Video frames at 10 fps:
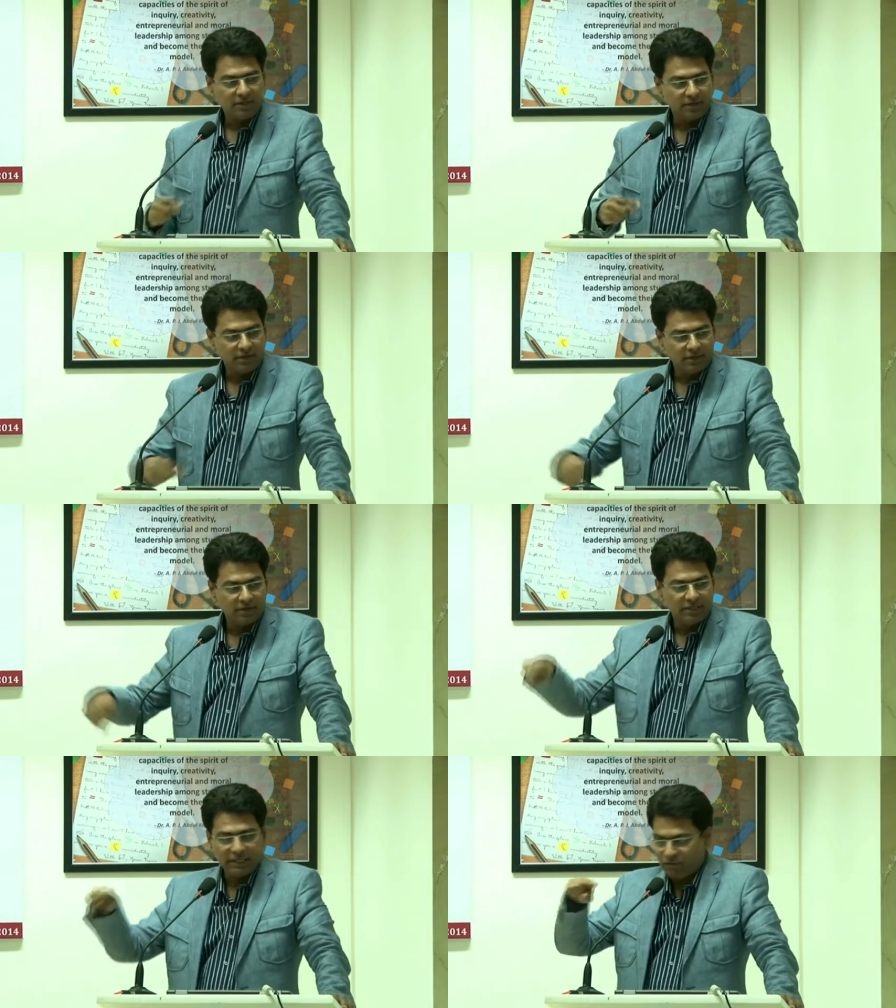
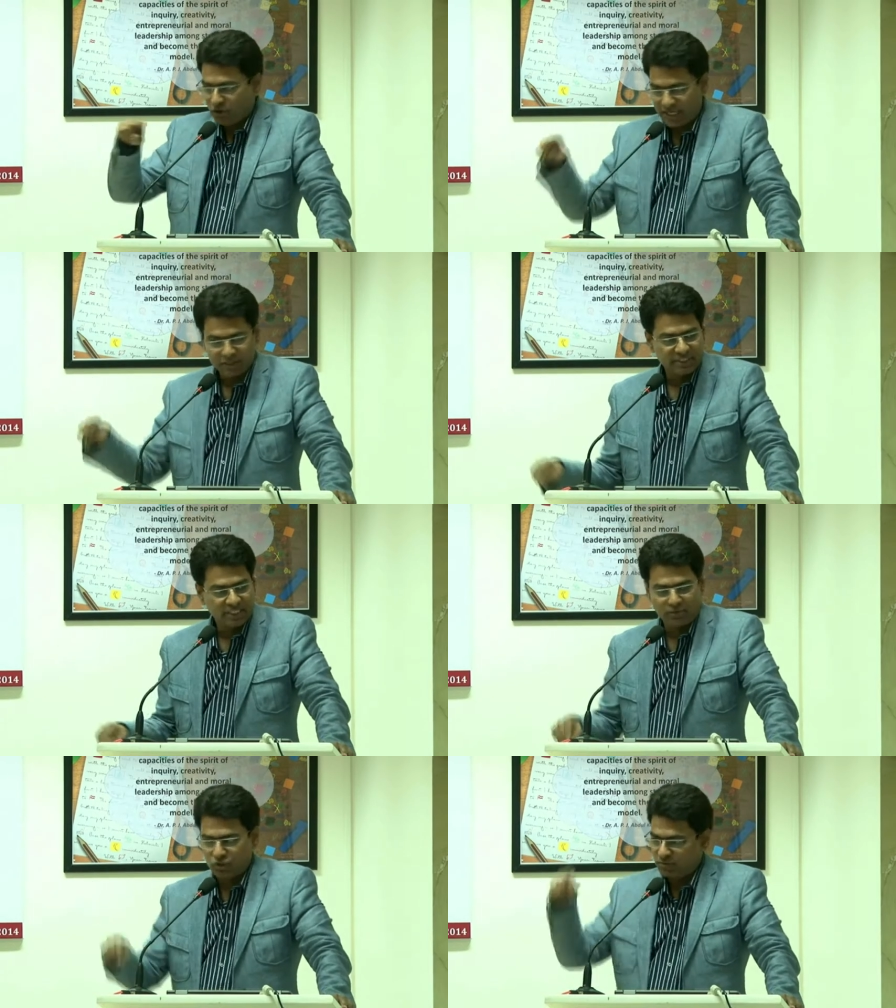Levant as much
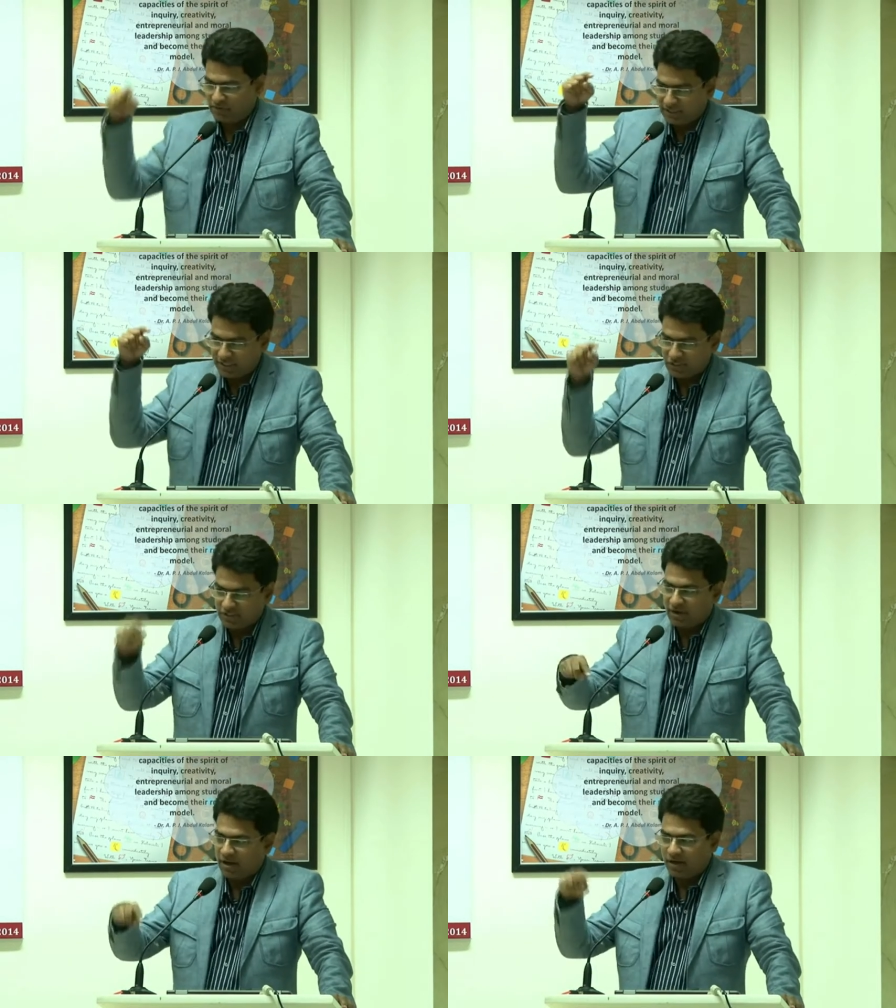as possible, whether it is
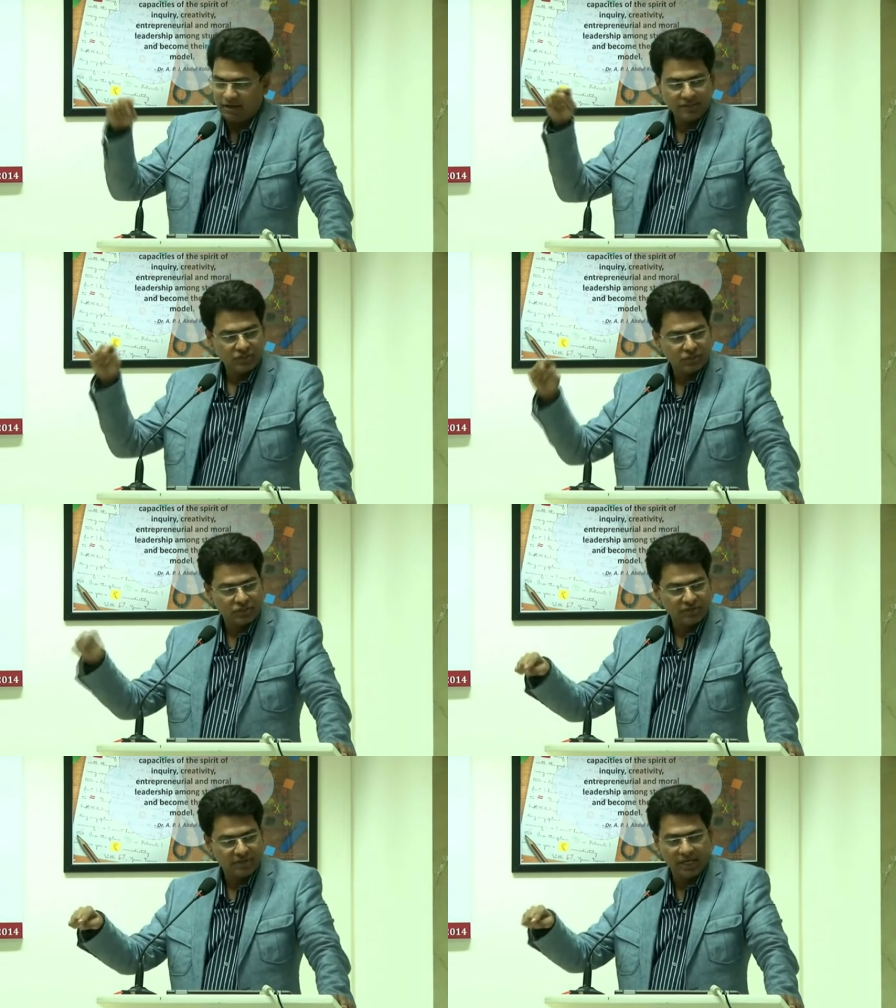Iraq,
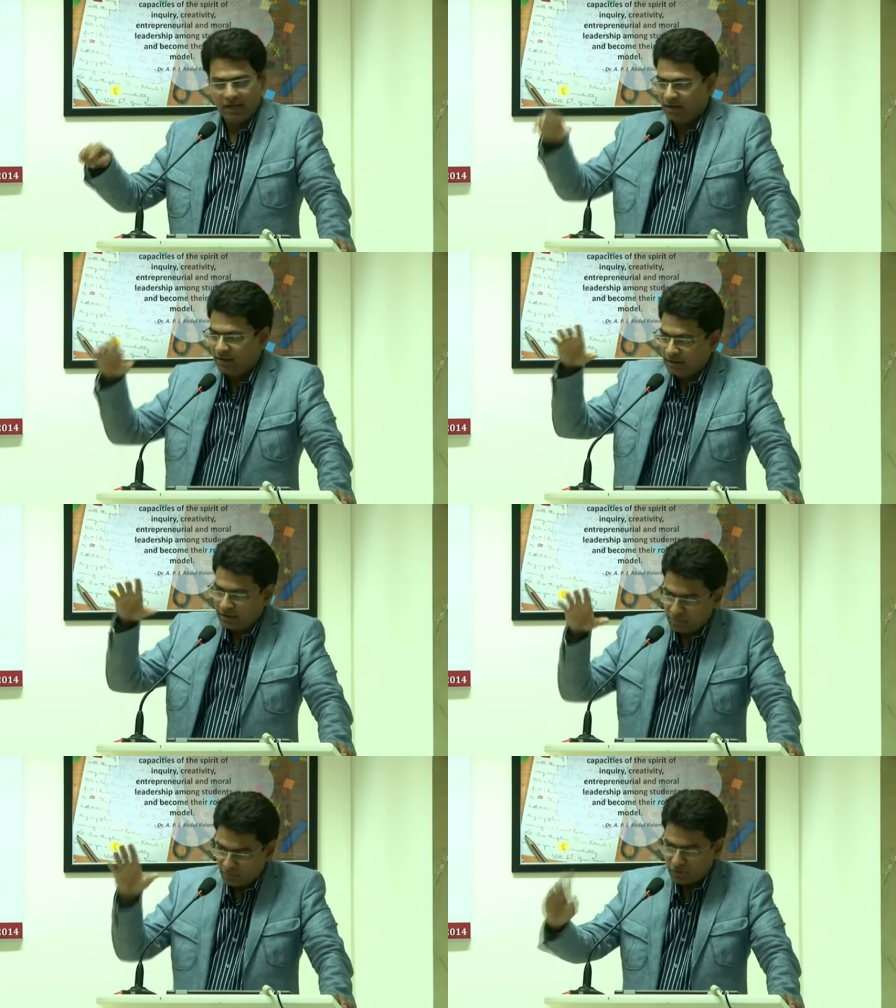Syria,
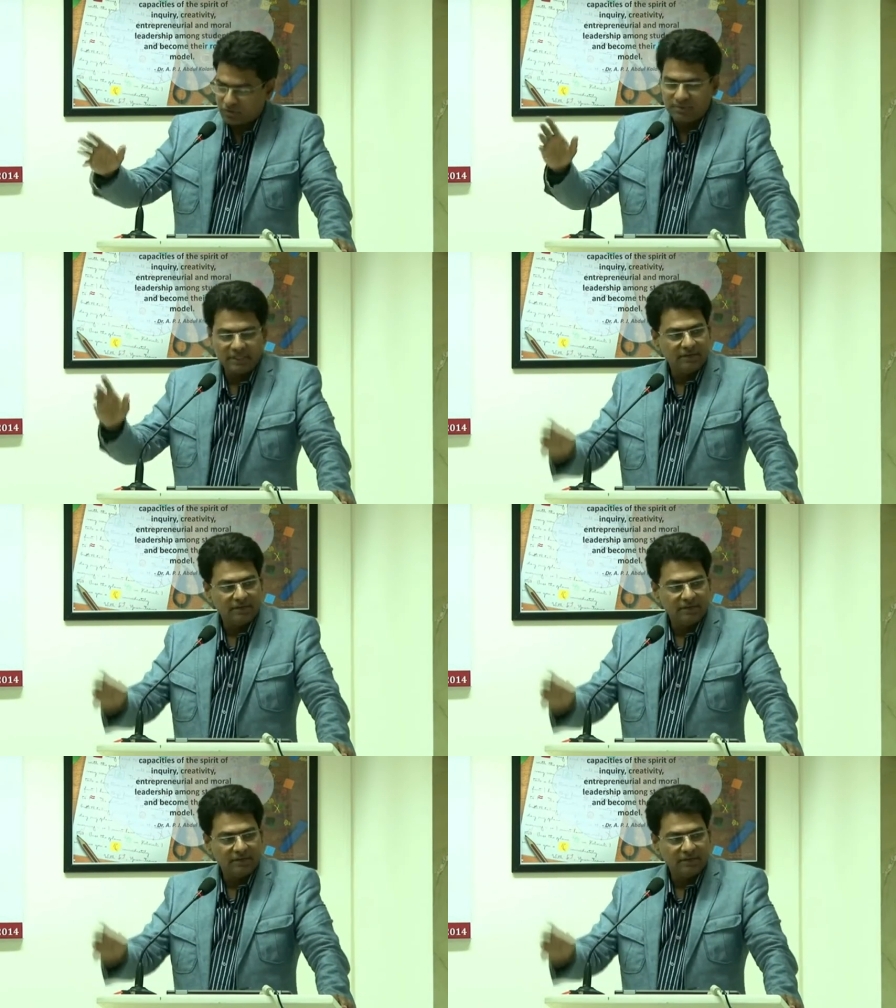possibly